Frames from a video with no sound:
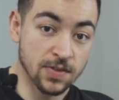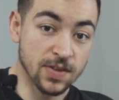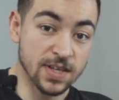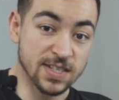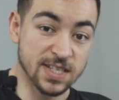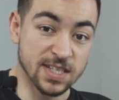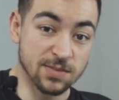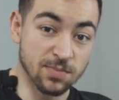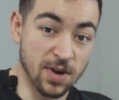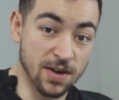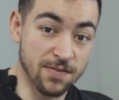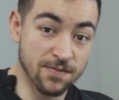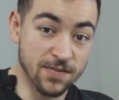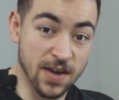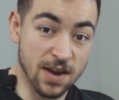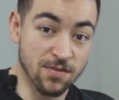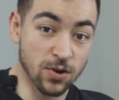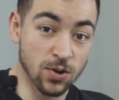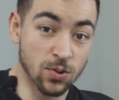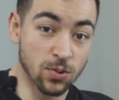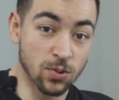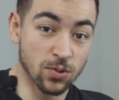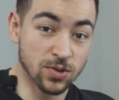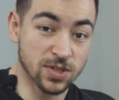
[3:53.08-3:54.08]
This is my
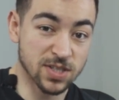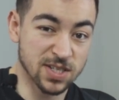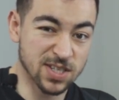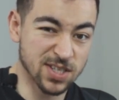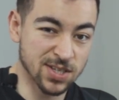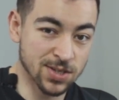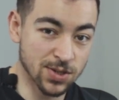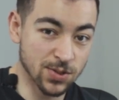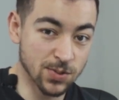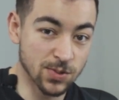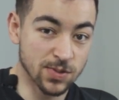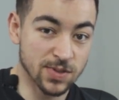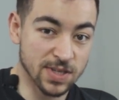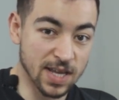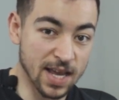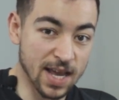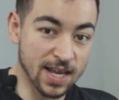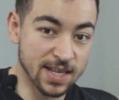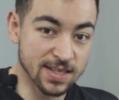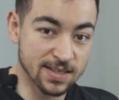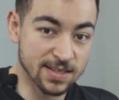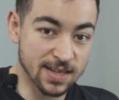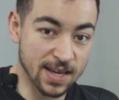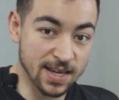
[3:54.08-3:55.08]
favorite chord to use
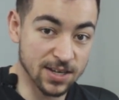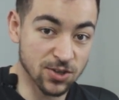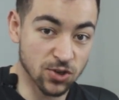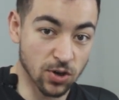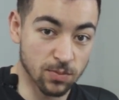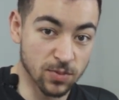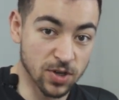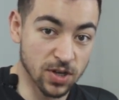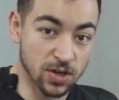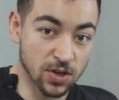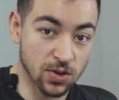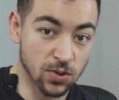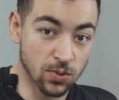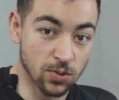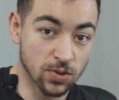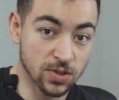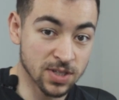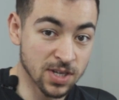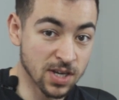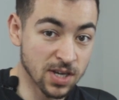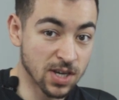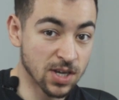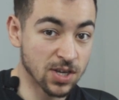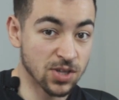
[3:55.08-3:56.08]
as a dominant chord.
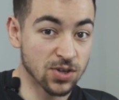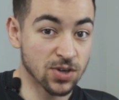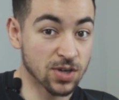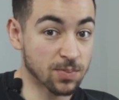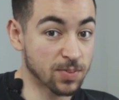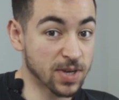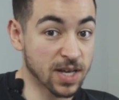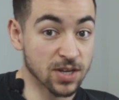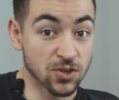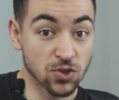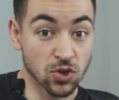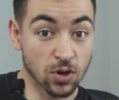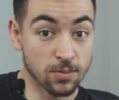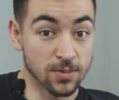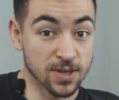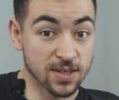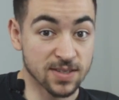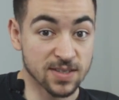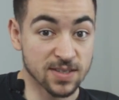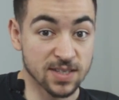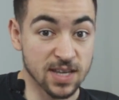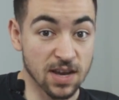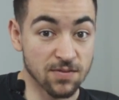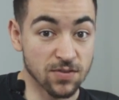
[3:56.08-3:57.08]
You could play a
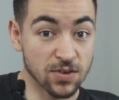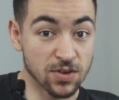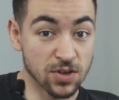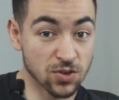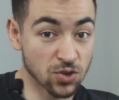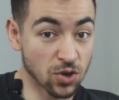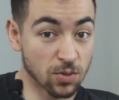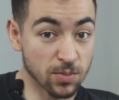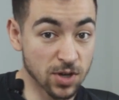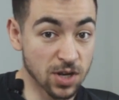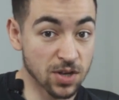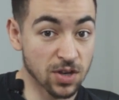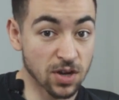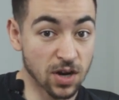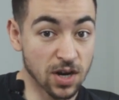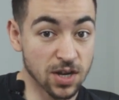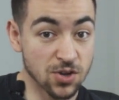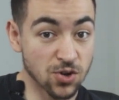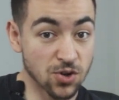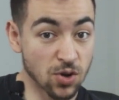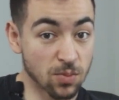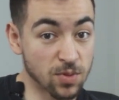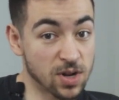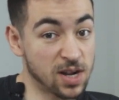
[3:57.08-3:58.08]
dominant seven, a dominant nine,
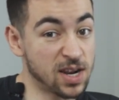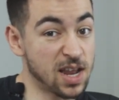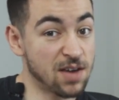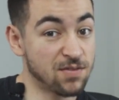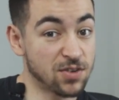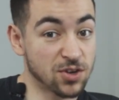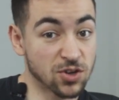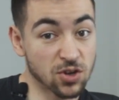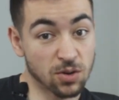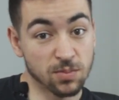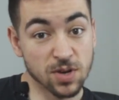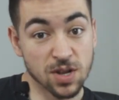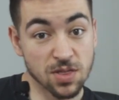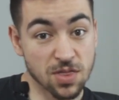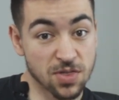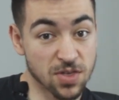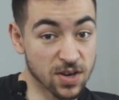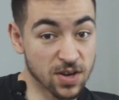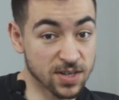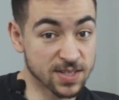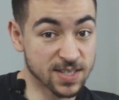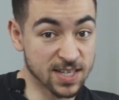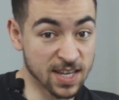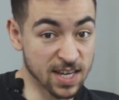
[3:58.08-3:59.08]
a dominant 11, dominant
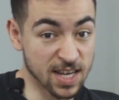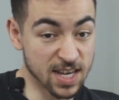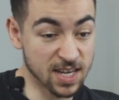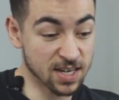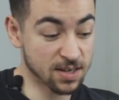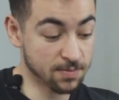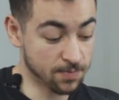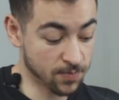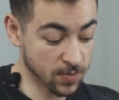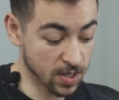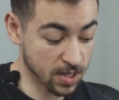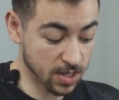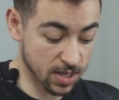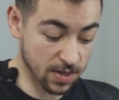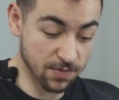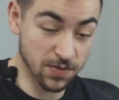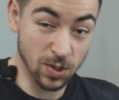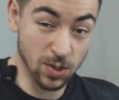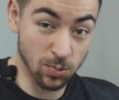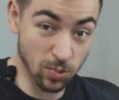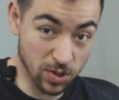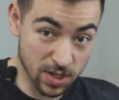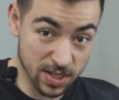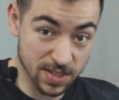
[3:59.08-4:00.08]
13 if
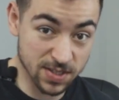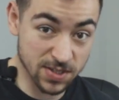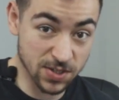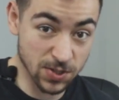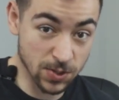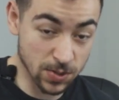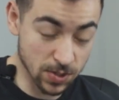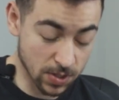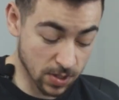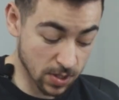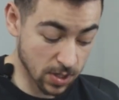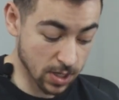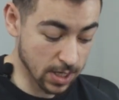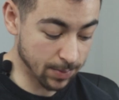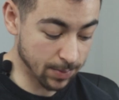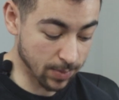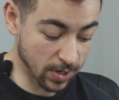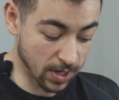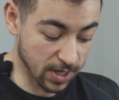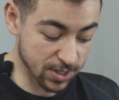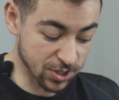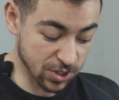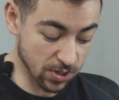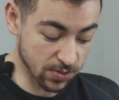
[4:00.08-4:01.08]
you wanted to,
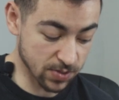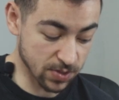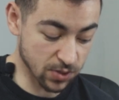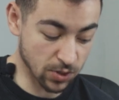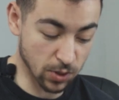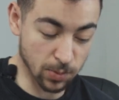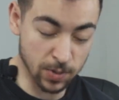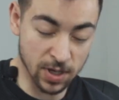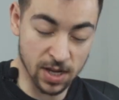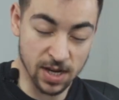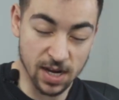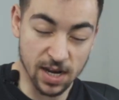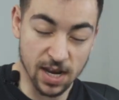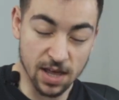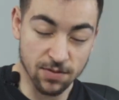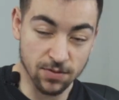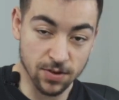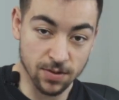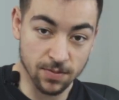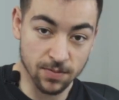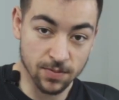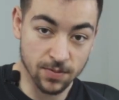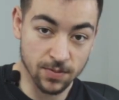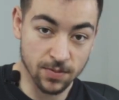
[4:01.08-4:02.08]
but I chose the dominant
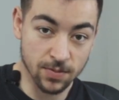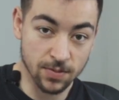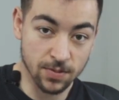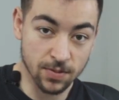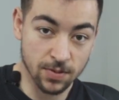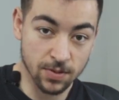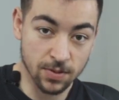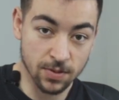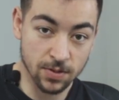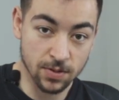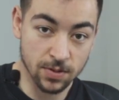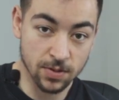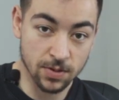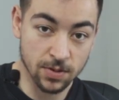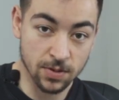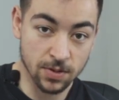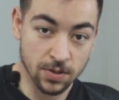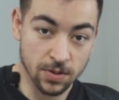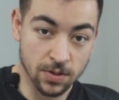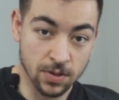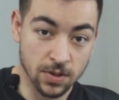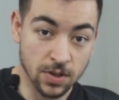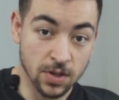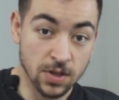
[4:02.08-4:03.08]
11.
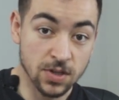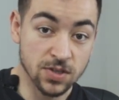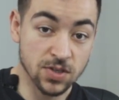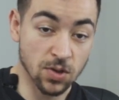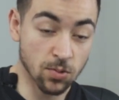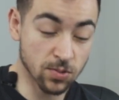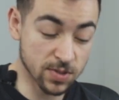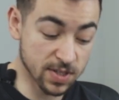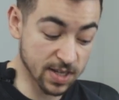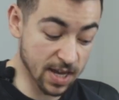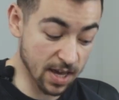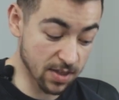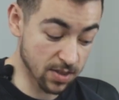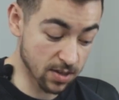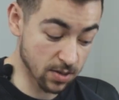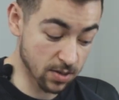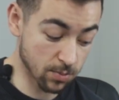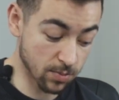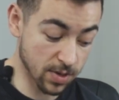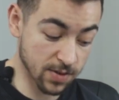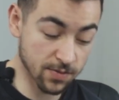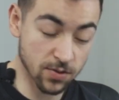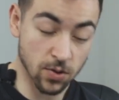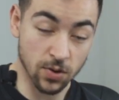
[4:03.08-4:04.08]
So altogether,
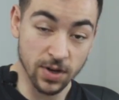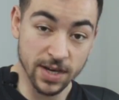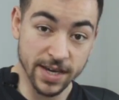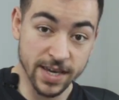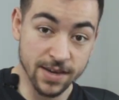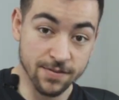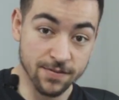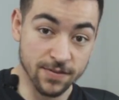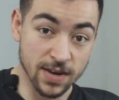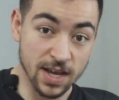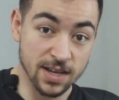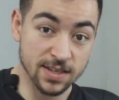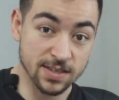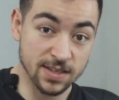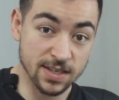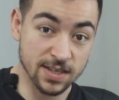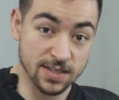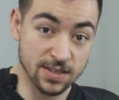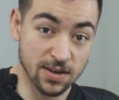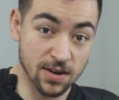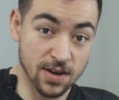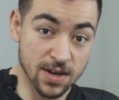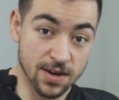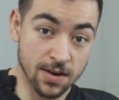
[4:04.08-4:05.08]
we've got E flat
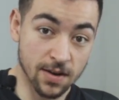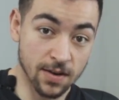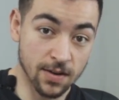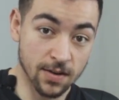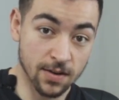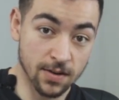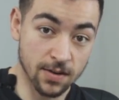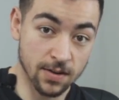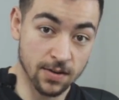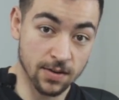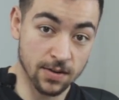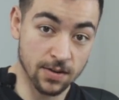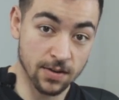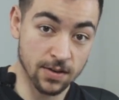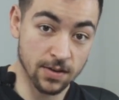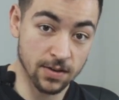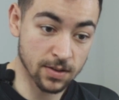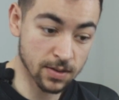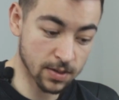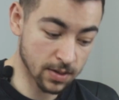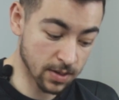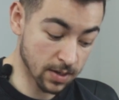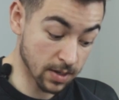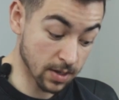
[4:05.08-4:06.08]
6, 9,
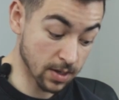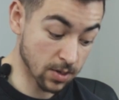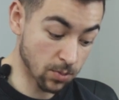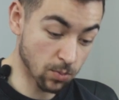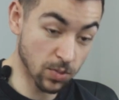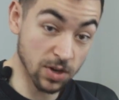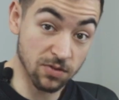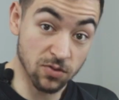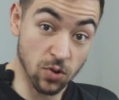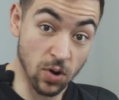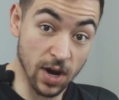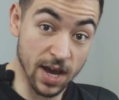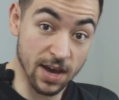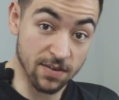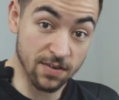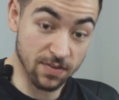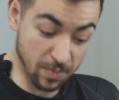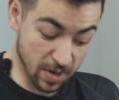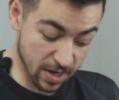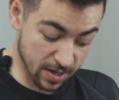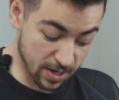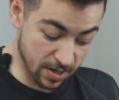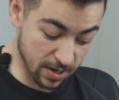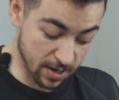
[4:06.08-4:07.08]
we've got F
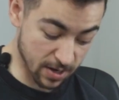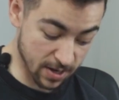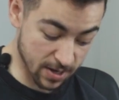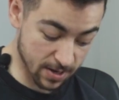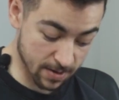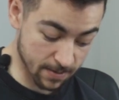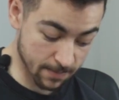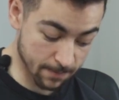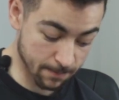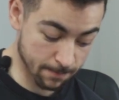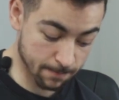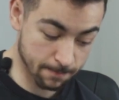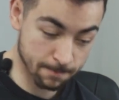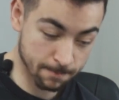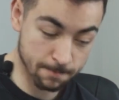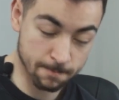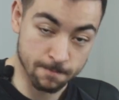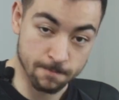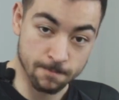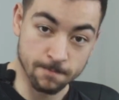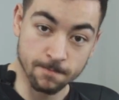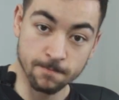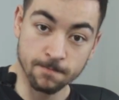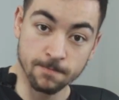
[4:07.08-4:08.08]
minor 9,
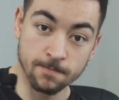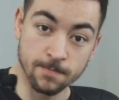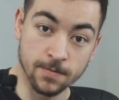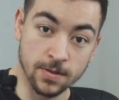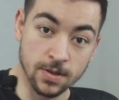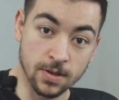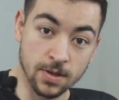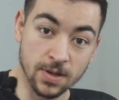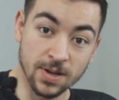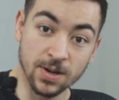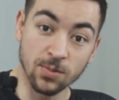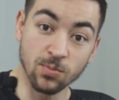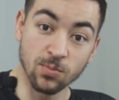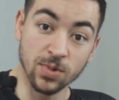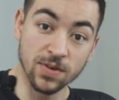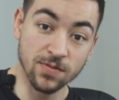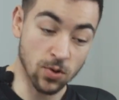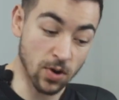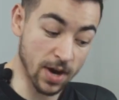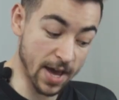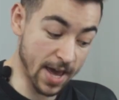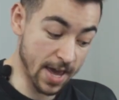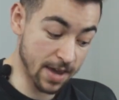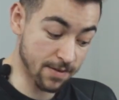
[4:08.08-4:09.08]
we've
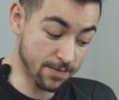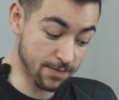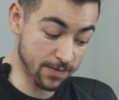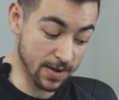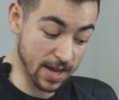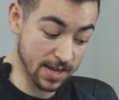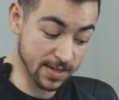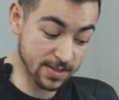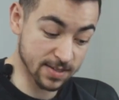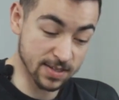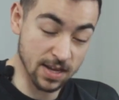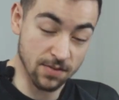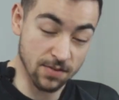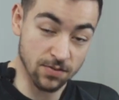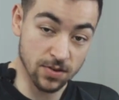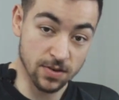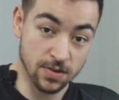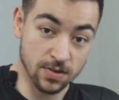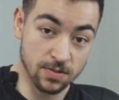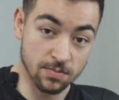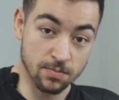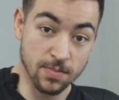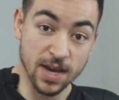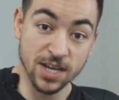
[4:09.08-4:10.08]
got A flat
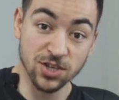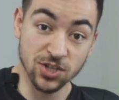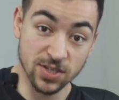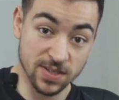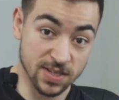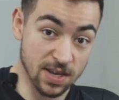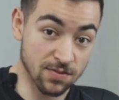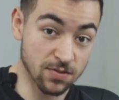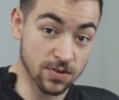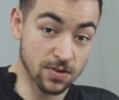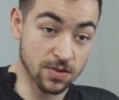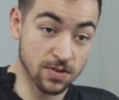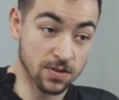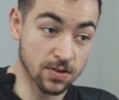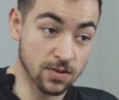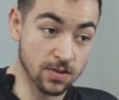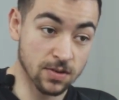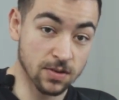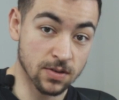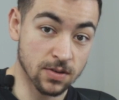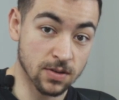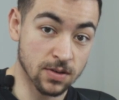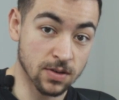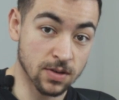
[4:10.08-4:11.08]
7, major 7,
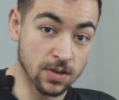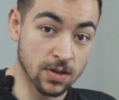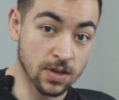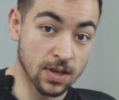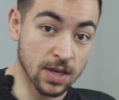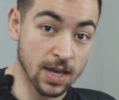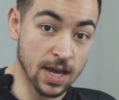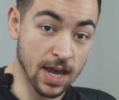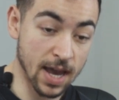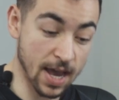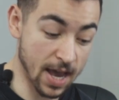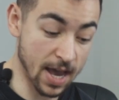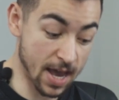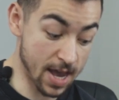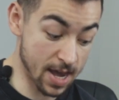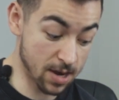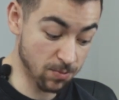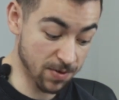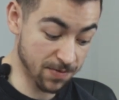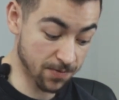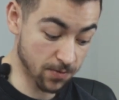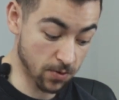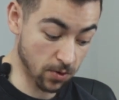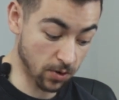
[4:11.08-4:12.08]
and
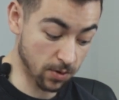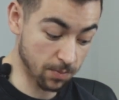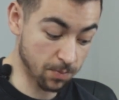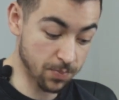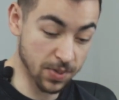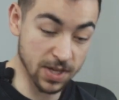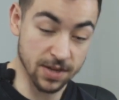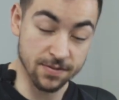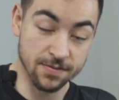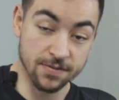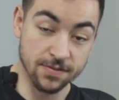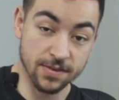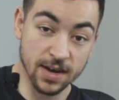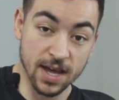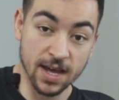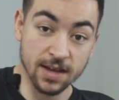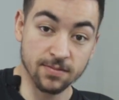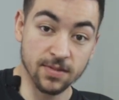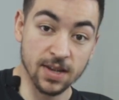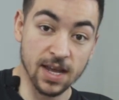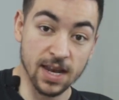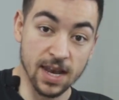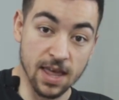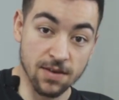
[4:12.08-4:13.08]
we've got B
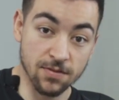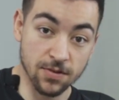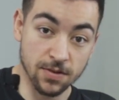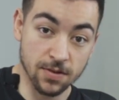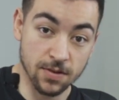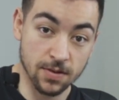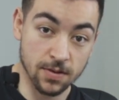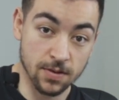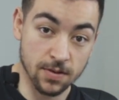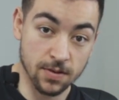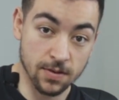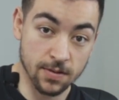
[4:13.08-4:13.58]
flat 11.